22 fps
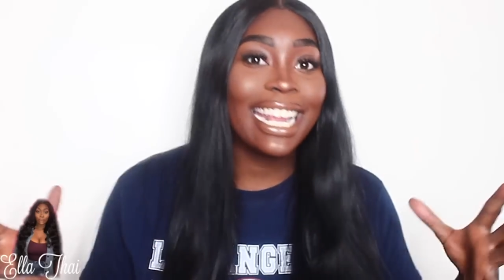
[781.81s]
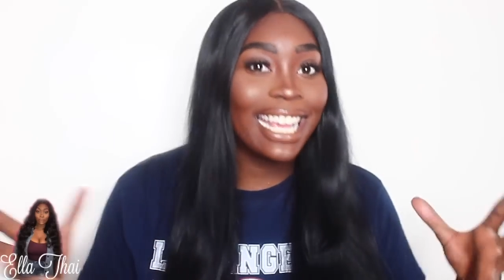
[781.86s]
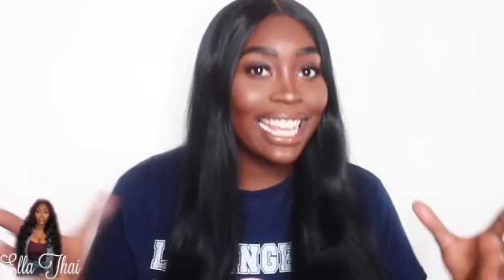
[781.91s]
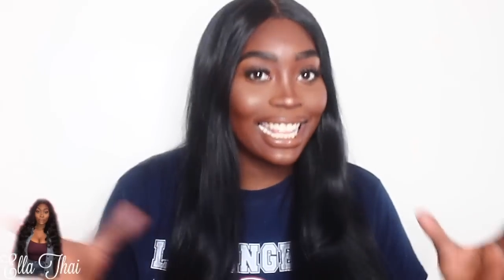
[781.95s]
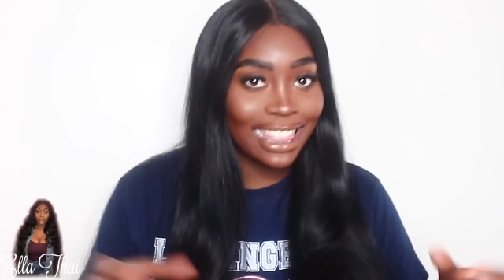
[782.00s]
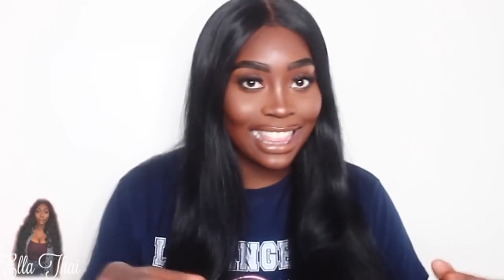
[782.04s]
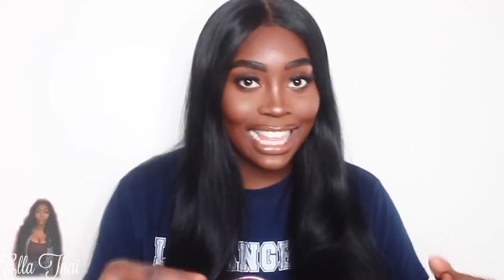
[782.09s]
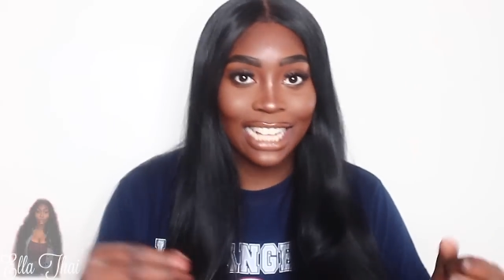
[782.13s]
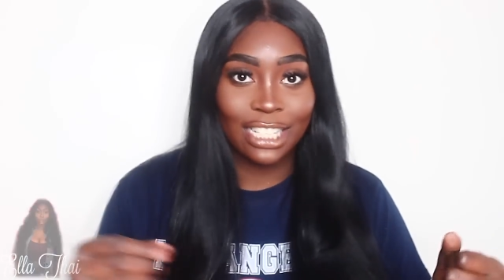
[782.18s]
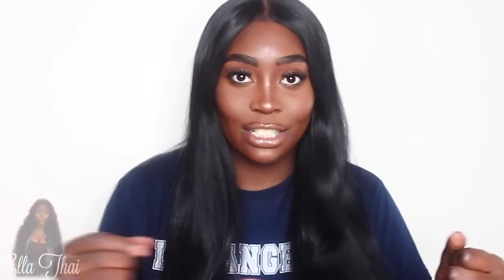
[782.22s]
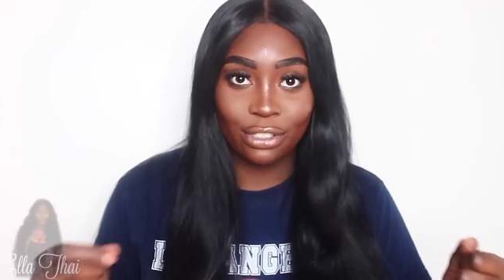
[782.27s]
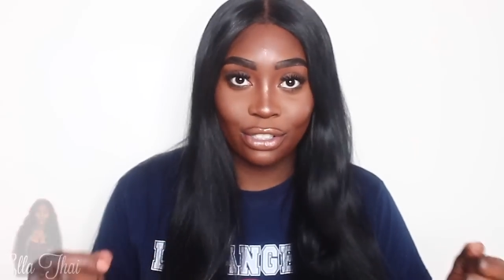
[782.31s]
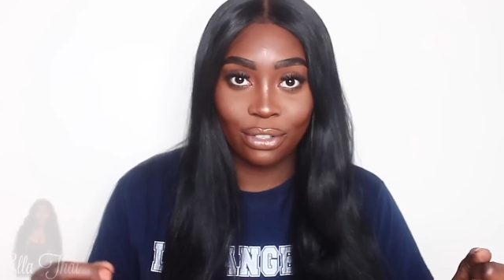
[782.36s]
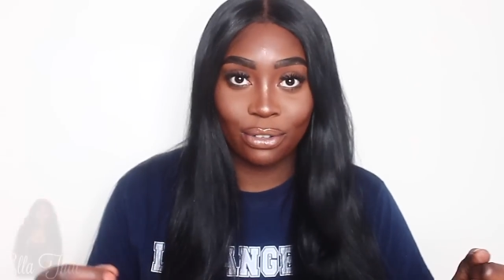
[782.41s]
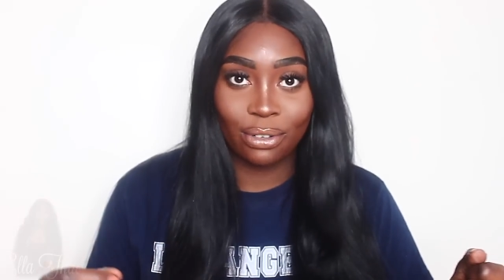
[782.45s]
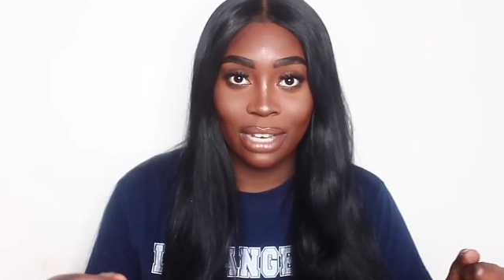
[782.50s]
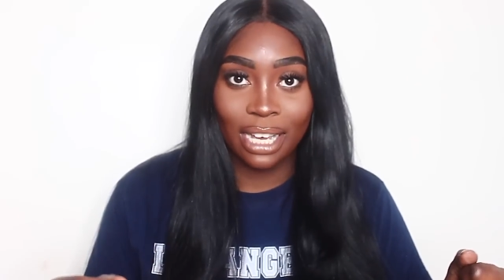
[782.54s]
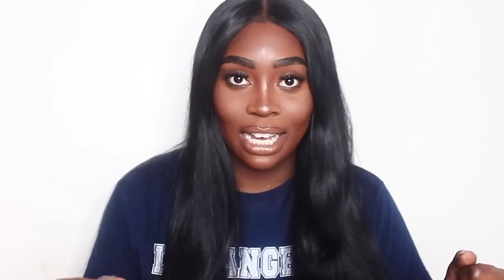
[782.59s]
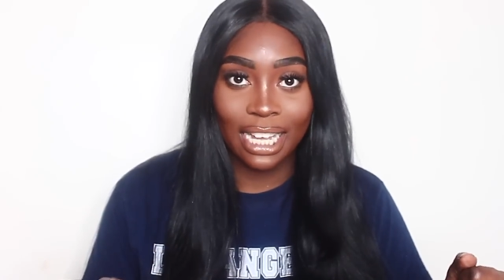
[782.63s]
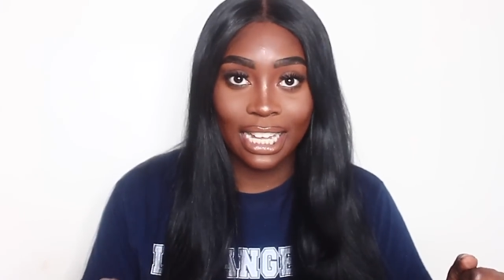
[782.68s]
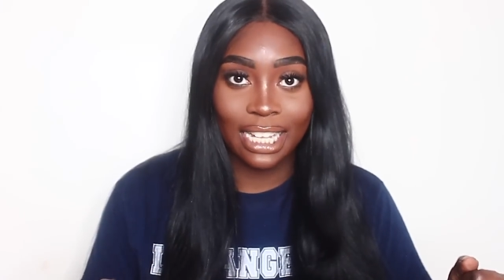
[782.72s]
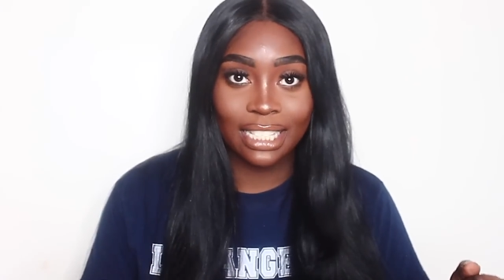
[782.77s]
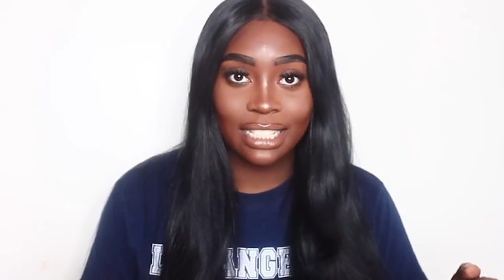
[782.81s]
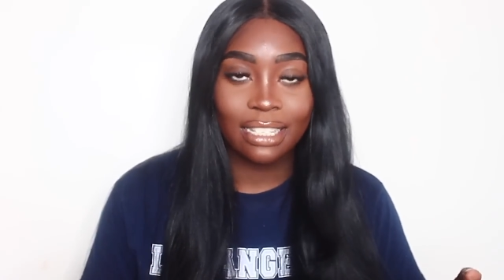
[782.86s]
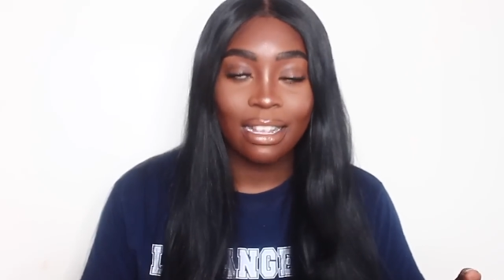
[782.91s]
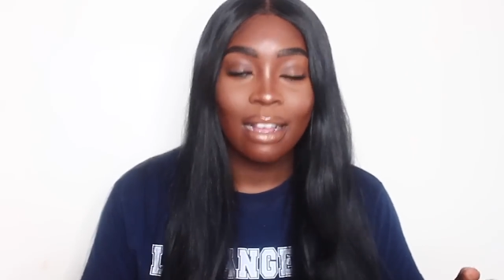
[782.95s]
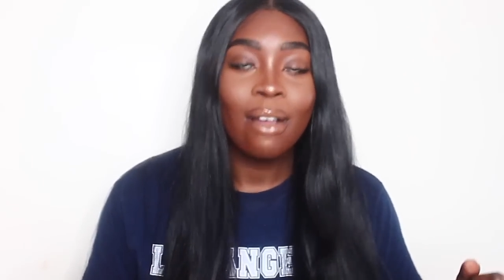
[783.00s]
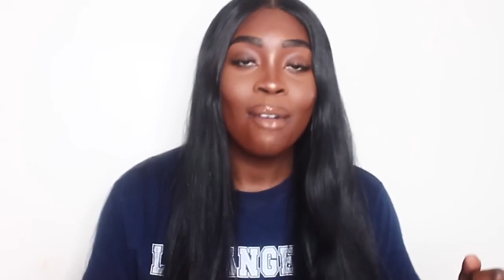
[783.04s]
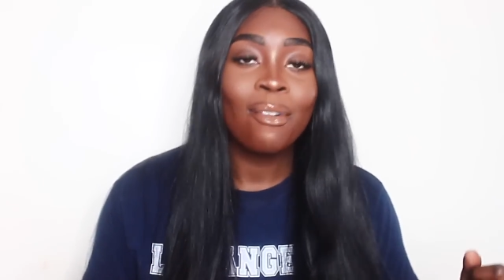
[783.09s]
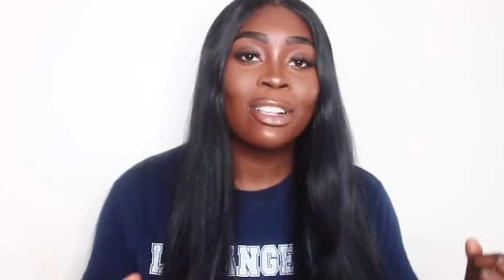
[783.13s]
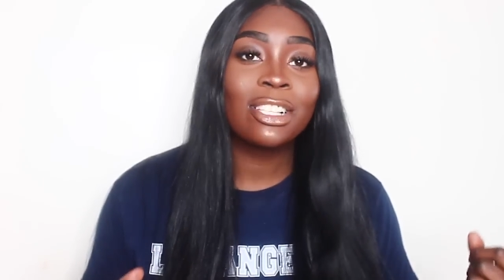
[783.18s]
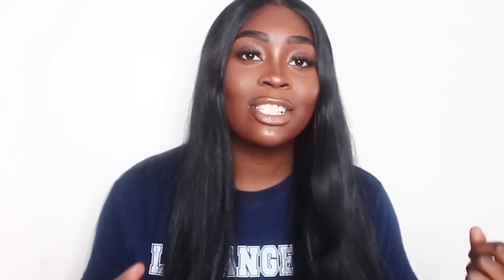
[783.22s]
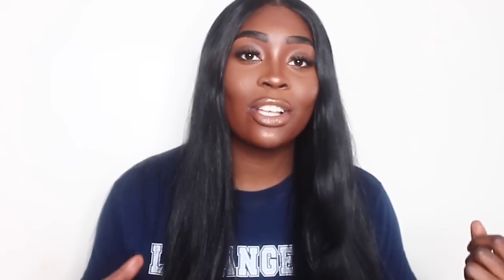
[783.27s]
to get that to you guys.
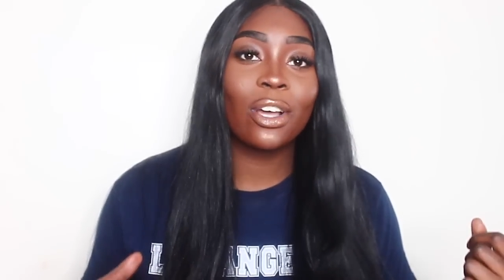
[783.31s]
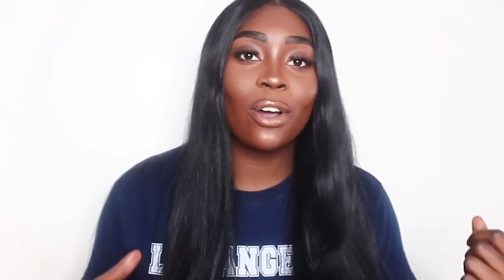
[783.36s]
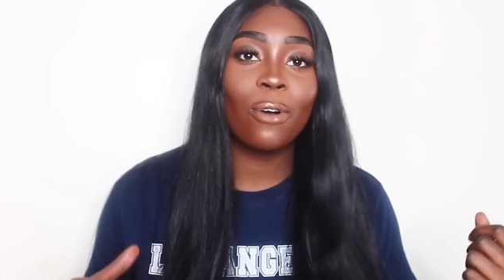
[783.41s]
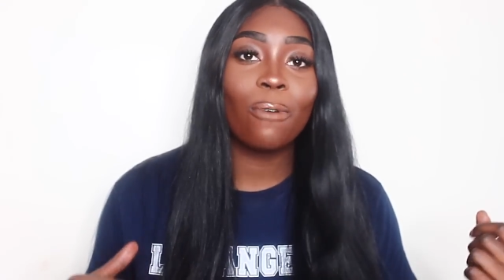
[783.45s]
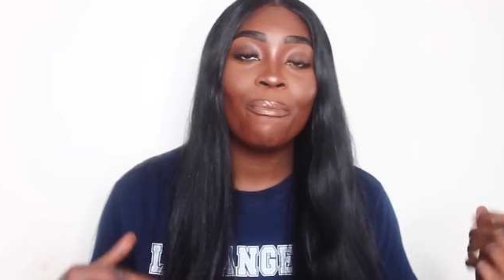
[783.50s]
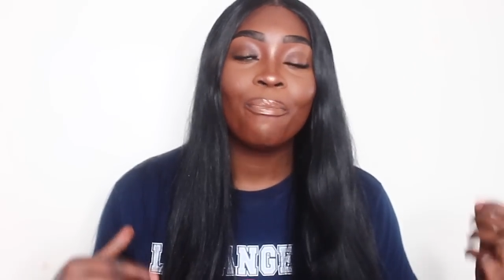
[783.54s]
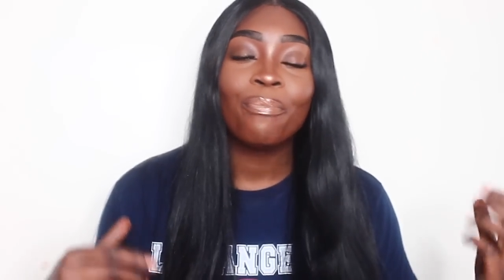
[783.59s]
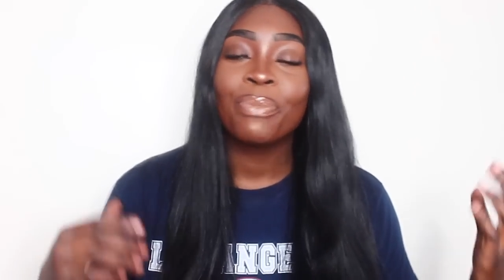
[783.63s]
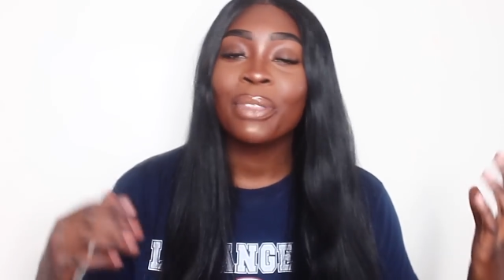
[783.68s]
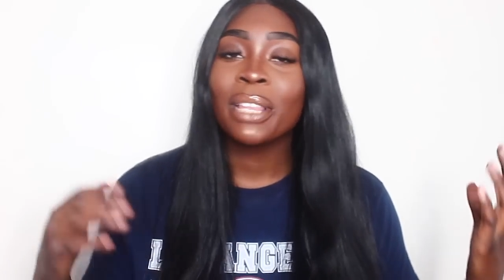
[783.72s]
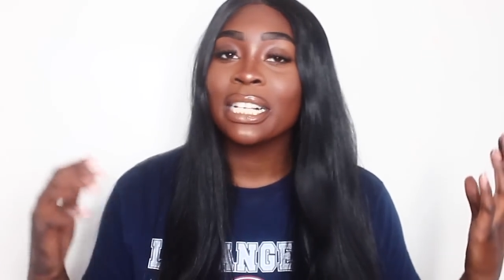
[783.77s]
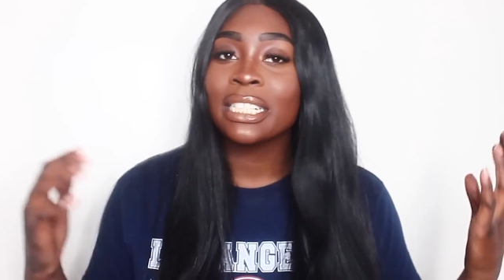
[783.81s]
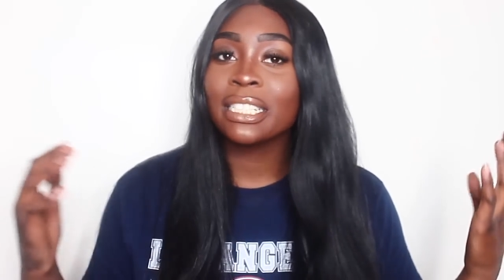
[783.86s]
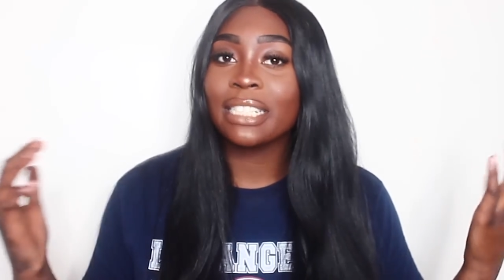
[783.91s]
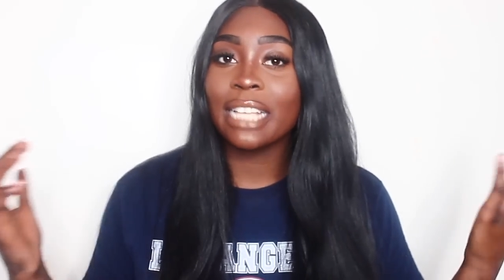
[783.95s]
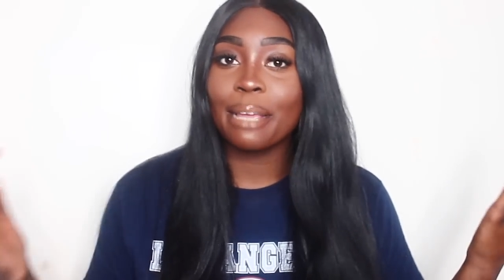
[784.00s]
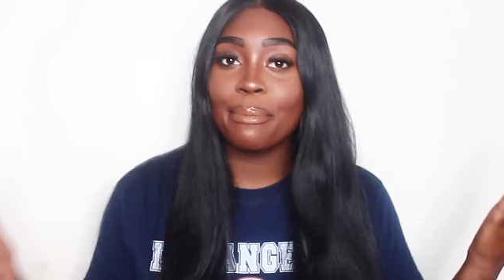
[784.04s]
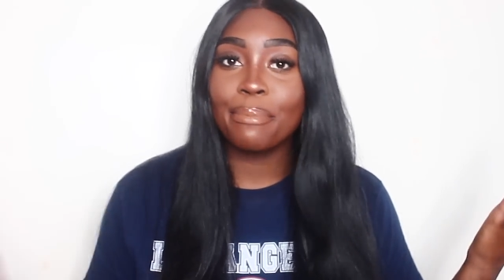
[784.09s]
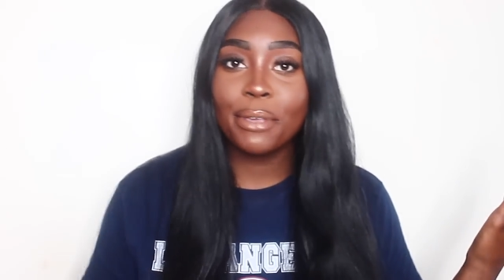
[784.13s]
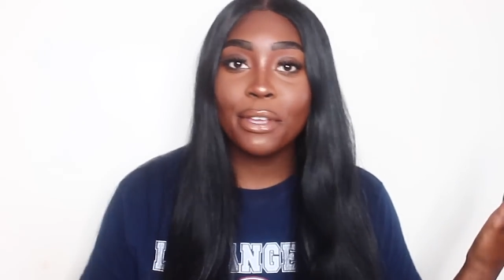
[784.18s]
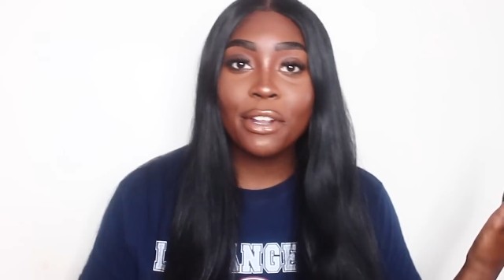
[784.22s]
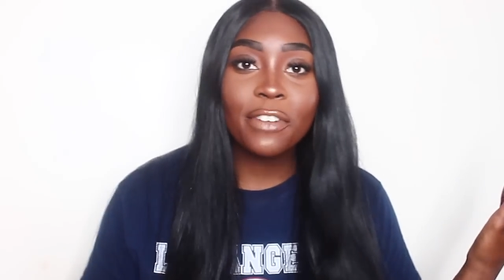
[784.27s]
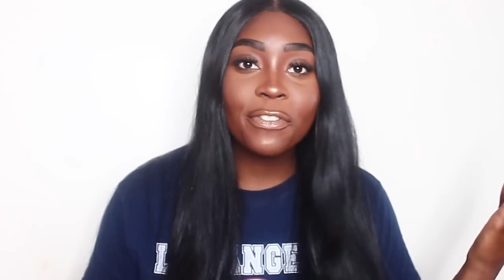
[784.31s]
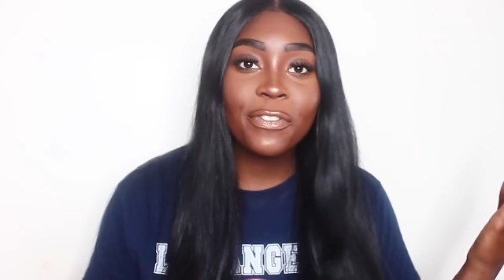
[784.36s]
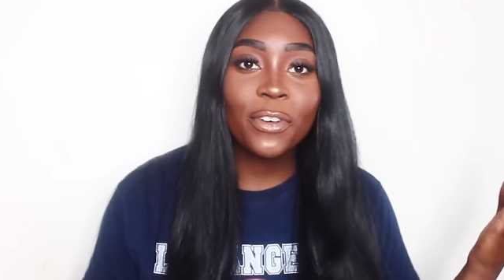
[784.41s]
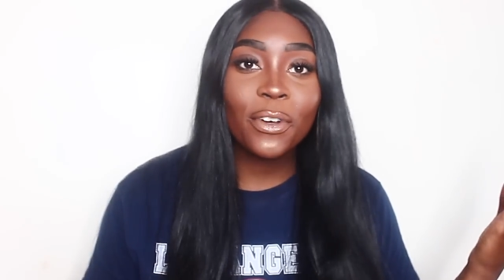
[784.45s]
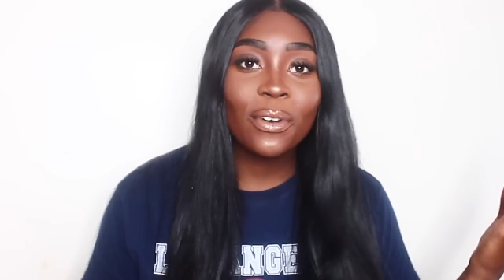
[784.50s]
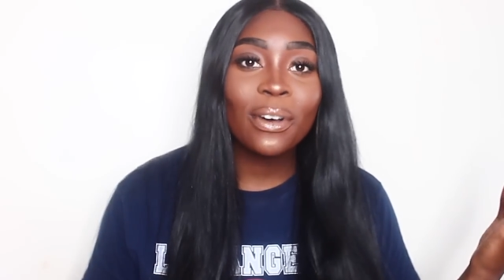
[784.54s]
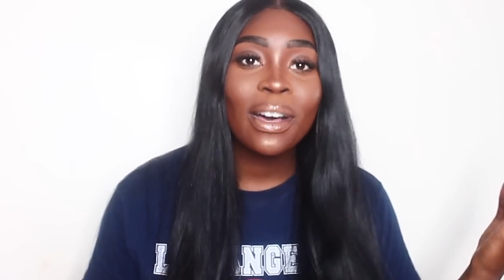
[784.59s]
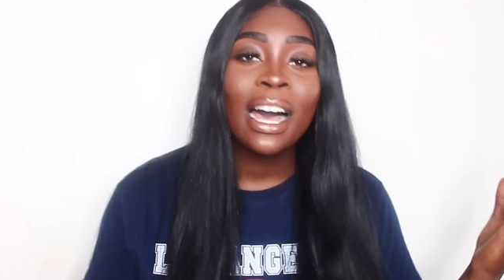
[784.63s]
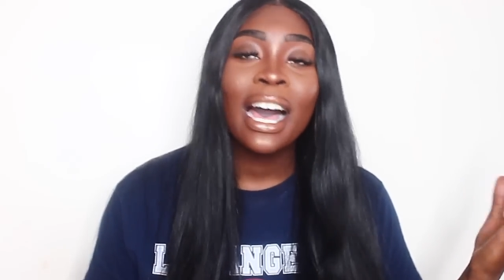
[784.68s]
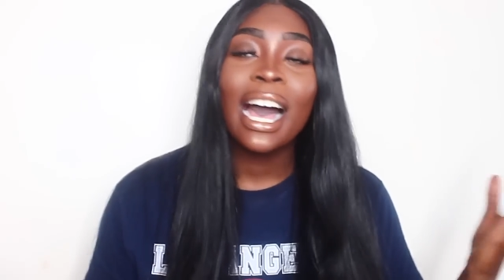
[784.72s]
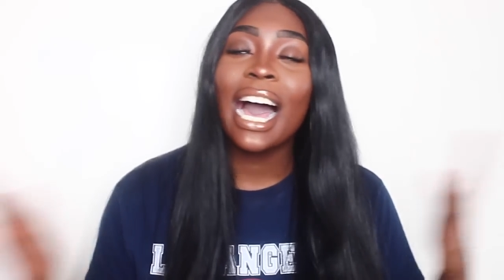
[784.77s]
So stay
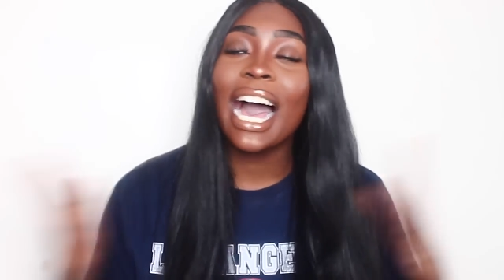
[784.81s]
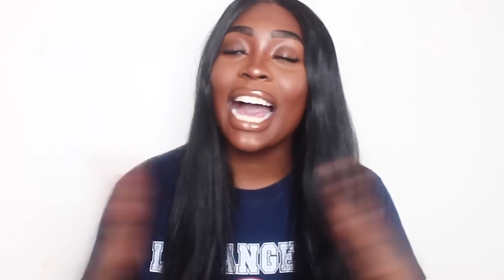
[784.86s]
beautiful.